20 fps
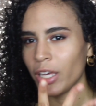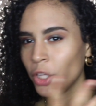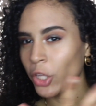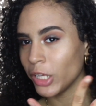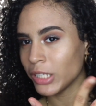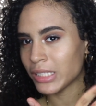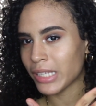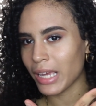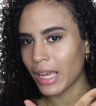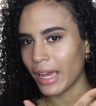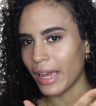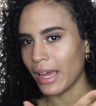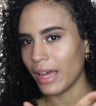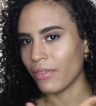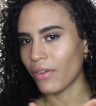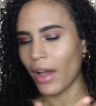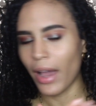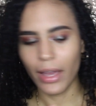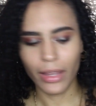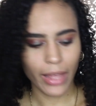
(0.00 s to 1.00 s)
It looks like I
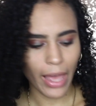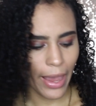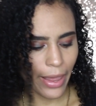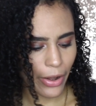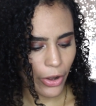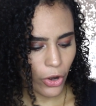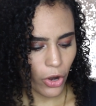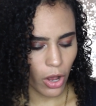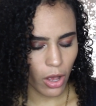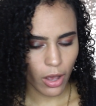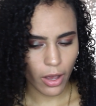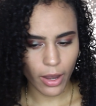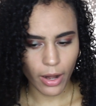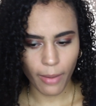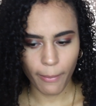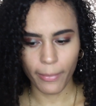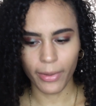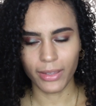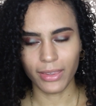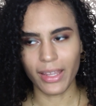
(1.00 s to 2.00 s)
have highlighter
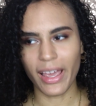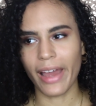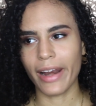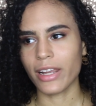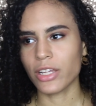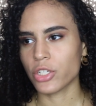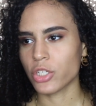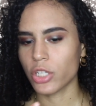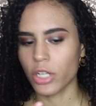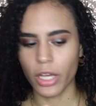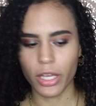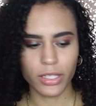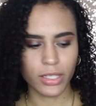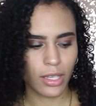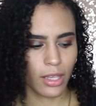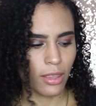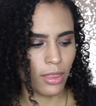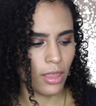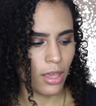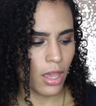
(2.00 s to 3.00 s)
on, but that is
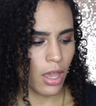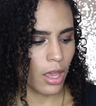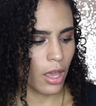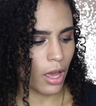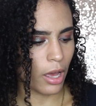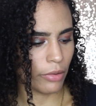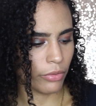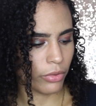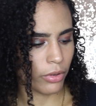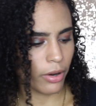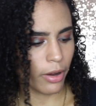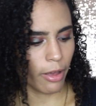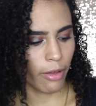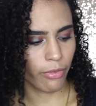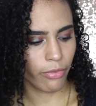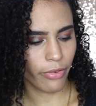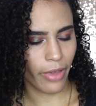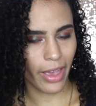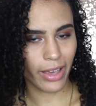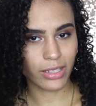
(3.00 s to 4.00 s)
just the Cover
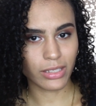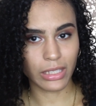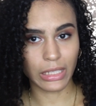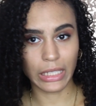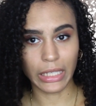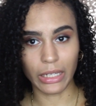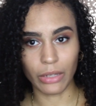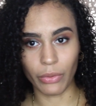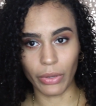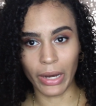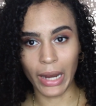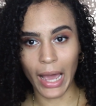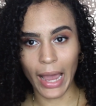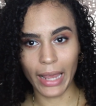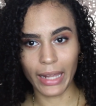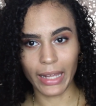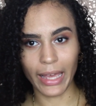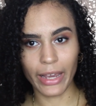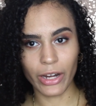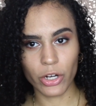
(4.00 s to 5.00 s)
FX liquid
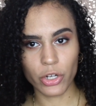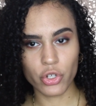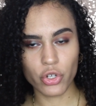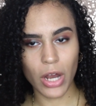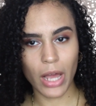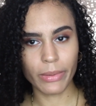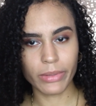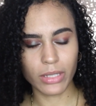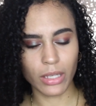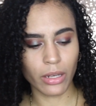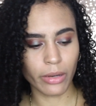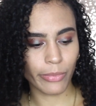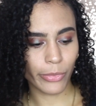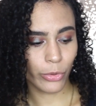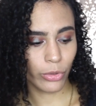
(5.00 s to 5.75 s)
highlighter drops in